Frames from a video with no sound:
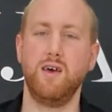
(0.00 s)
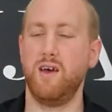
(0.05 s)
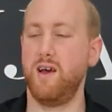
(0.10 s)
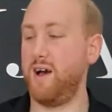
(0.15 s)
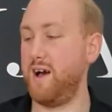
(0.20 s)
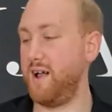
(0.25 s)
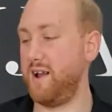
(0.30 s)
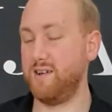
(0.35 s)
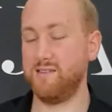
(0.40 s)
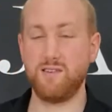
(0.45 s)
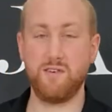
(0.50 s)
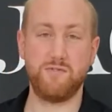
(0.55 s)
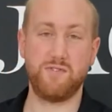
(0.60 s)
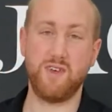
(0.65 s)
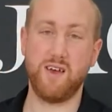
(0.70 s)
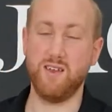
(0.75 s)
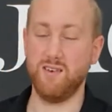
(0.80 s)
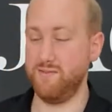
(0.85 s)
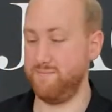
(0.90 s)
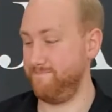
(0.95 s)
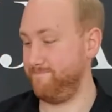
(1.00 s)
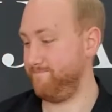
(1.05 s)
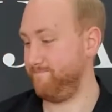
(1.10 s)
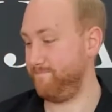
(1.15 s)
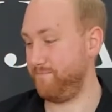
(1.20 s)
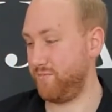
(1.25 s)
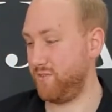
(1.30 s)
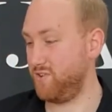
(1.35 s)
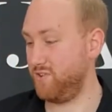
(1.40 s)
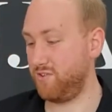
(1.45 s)
And as I've said,
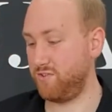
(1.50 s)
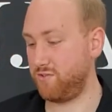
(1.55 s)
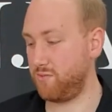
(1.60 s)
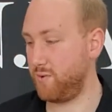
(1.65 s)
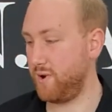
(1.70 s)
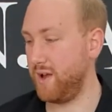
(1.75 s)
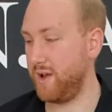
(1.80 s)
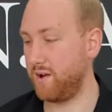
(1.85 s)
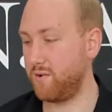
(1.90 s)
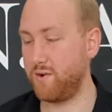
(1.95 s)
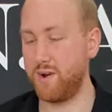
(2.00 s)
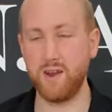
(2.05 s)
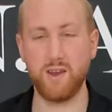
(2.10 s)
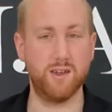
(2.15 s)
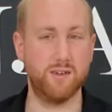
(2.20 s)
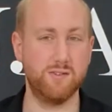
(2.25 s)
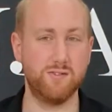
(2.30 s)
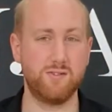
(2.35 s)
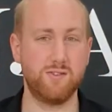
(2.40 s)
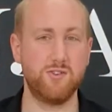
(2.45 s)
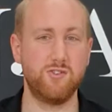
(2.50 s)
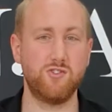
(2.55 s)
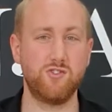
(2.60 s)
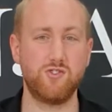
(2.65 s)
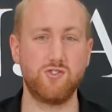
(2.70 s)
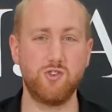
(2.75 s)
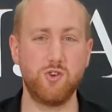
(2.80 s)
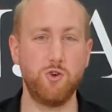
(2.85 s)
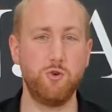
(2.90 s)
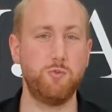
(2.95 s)
just 3 ingredients,
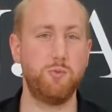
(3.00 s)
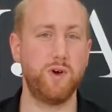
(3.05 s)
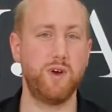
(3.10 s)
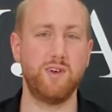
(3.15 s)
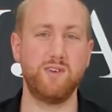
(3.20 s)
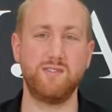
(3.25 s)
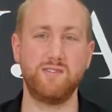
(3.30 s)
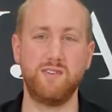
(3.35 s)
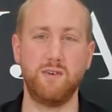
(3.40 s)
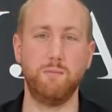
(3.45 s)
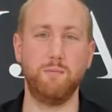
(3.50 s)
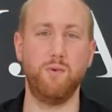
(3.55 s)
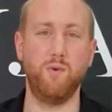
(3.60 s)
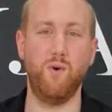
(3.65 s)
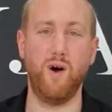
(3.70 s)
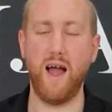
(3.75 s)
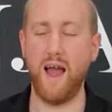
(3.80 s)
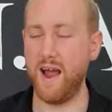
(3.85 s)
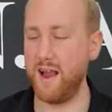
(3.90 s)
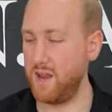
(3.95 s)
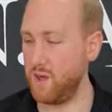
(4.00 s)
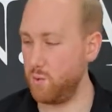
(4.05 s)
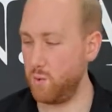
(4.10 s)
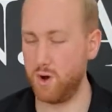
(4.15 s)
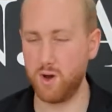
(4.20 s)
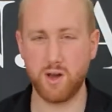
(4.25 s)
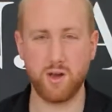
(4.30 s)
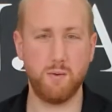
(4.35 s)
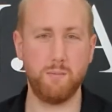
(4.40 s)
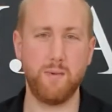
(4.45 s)
super simple.
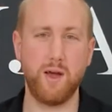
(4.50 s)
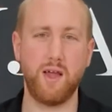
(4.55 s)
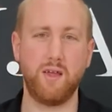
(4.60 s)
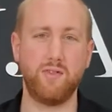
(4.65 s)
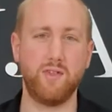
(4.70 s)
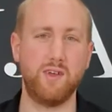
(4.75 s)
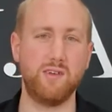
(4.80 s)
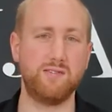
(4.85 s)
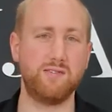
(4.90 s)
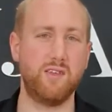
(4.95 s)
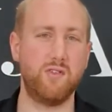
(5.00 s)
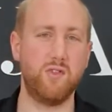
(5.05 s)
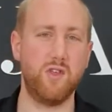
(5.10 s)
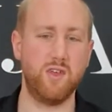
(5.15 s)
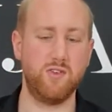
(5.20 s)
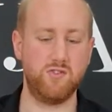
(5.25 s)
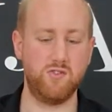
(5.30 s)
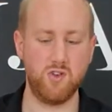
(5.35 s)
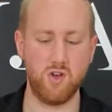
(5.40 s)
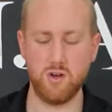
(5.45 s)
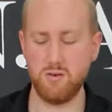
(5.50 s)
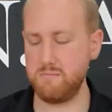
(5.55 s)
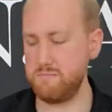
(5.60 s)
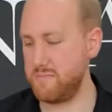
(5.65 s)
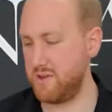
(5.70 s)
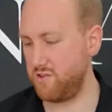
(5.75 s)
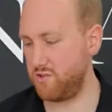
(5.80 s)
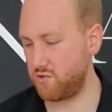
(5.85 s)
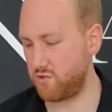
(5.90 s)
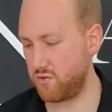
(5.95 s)
Anyone can make this. There's no
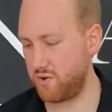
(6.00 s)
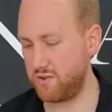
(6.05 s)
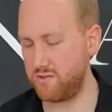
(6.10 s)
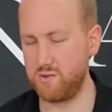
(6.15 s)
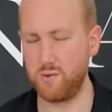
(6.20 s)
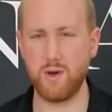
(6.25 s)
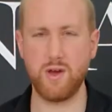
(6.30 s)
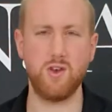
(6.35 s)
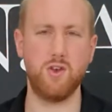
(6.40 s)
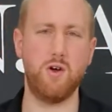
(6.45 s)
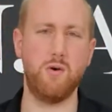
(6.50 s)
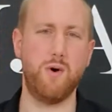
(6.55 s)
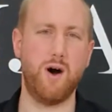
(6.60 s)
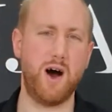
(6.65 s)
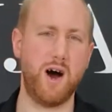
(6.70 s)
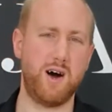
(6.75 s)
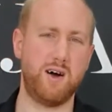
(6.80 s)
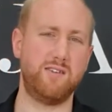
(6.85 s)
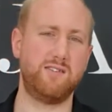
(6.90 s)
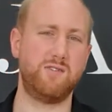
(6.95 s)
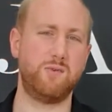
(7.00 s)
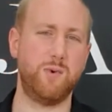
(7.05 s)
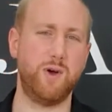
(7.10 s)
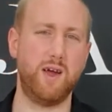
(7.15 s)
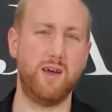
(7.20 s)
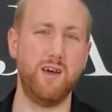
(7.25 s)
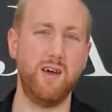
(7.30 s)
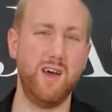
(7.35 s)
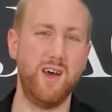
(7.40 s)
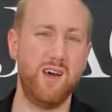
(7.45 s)
mystery to it, no art to
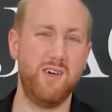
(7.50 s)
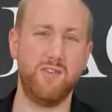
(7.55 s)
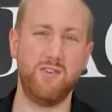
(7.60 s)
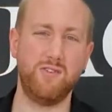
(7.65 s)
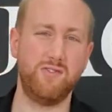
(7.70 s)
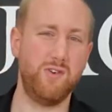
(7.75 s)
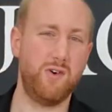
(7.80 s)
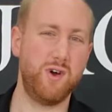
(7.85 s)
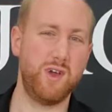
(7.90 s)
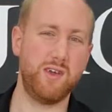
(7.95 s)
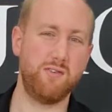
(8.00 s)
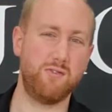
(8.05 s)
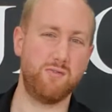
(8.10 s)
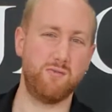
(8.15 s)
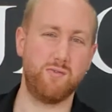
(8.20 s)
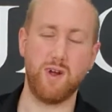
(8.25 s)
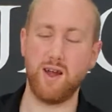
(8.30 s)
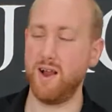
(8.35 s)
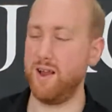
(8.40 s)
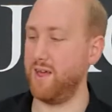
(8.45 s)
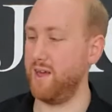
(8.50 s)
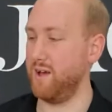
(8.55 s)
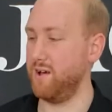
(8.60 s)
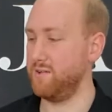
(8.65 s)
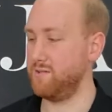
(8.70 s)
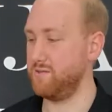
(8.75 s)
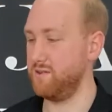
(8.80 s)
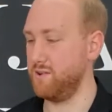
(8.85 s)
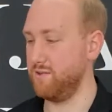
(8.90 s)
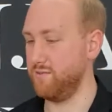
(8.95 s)
it. There's not even really
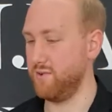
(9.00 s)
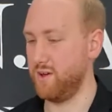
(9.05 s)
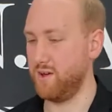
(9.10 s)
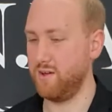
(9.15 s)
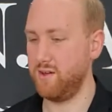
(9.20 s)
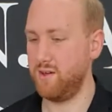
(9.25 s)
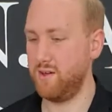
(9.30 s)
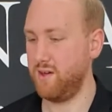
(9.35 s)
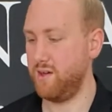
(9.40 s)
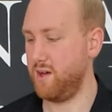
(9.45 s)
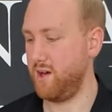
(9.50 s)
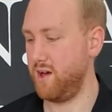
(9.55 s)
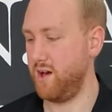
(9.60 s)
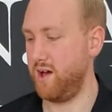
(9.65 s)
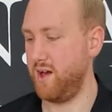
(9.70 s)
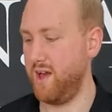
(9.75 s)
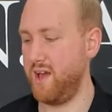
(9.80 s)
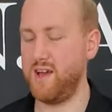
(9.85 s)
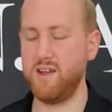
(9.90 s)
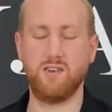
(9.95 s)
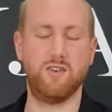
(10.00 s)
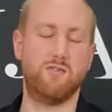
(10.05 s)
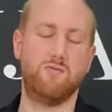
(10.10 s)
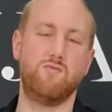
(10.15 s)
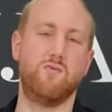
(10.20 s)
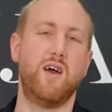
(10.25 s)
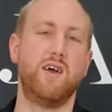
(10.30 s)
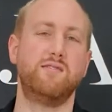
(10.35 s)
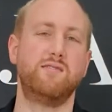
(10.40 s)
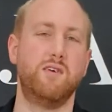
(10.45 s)
a sort of a
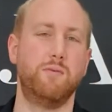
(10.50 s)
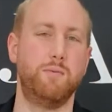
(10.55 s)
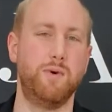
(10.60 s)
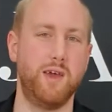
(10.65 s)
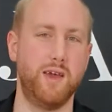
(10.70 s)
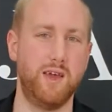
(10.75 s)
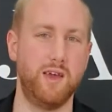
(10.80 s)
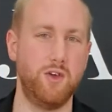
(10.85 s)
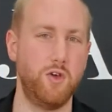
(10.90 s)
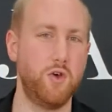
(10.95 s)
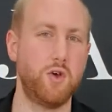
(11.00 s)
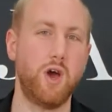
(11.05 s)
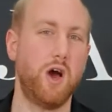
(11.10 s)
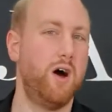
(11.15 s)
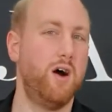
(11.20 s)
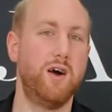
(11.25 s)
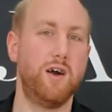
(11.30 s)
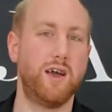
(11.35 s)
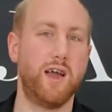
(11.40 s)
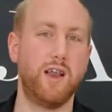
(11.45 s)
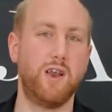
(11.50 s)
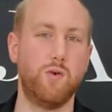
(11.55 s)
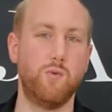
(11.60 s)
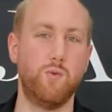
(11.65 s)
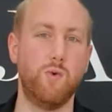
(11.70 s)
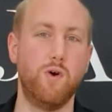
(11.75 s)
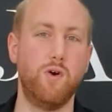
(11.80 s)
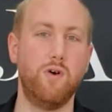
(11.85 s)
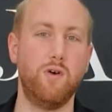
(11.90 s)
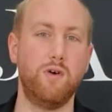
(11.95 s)
hidden recipe. You can't get
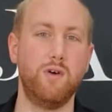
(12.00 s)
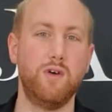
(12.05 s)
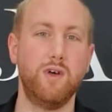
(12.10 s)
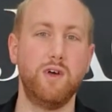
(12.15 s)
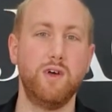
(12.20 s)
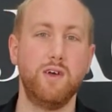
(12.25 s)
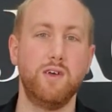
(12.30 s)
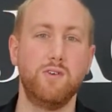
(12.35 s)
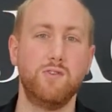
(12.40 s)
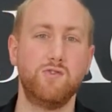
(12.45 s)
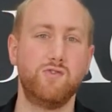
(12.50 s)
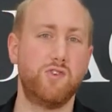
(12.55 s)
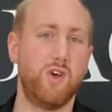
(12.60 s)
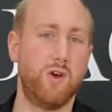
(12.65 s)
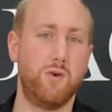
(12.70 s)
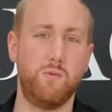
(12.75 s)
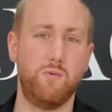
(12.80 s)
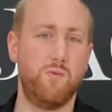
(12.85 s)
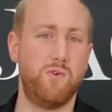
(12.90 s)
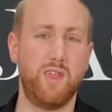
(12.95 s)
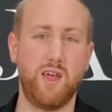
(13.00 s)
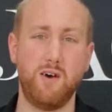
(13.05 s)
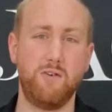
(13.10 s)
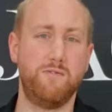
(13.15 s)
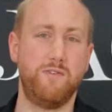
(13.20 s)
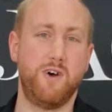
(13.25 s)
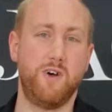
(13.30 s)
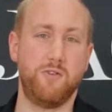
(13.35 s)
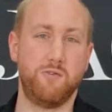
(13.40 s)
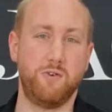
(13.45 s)
it wrong. So
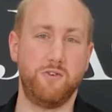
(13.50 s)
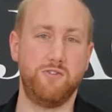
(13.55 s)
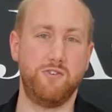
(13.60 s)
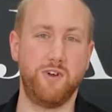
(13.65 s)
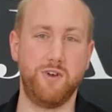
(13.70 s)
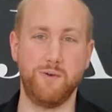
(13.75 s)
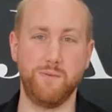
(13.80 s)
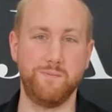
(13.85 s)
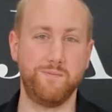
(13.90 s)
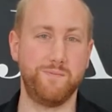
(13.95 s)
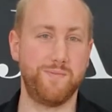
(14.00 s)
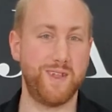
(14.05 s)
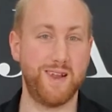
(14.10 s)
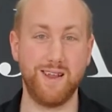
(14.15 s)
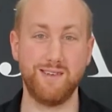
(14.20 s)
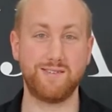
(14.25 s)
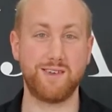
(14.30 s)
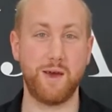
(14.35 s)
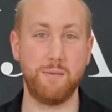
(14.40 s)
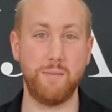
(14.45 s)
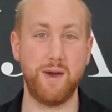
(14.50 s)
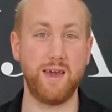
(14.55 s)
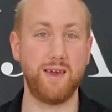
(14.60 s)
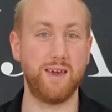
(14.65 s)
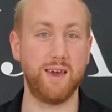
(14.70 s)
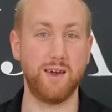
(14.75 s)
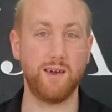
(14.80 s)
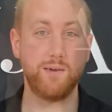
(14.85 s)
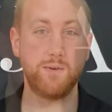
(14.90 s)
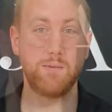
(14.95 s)
without further ado, let's get making.